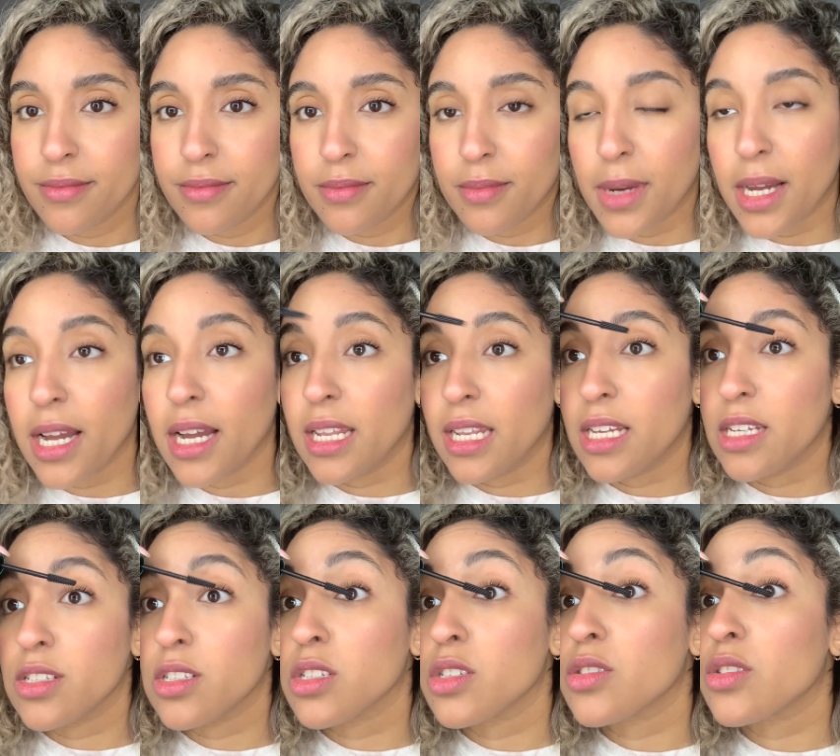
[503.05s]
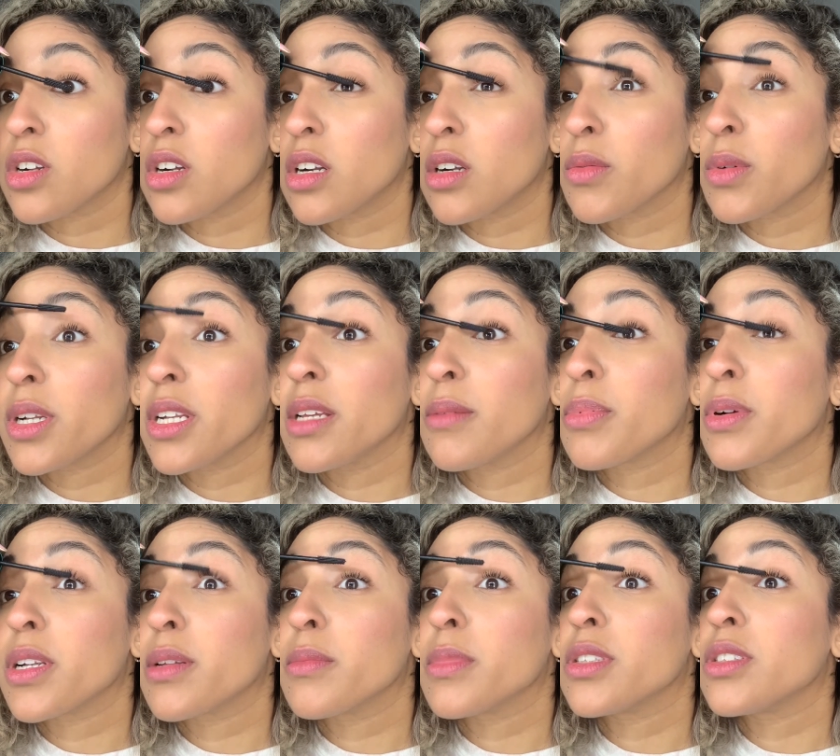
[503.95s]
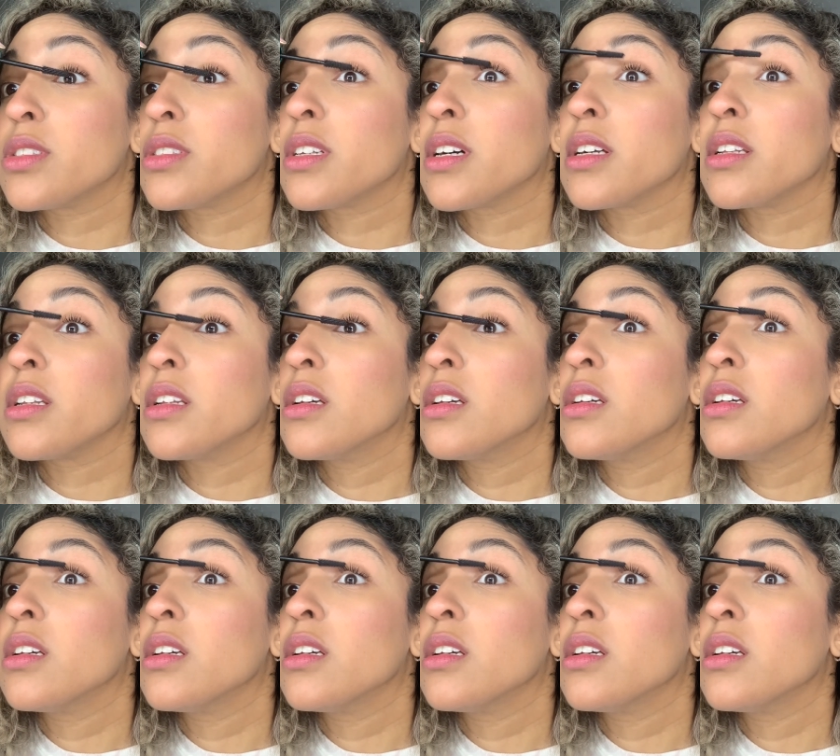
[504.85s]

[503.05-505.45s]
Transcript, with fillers: My eyelashes are already pretty much done.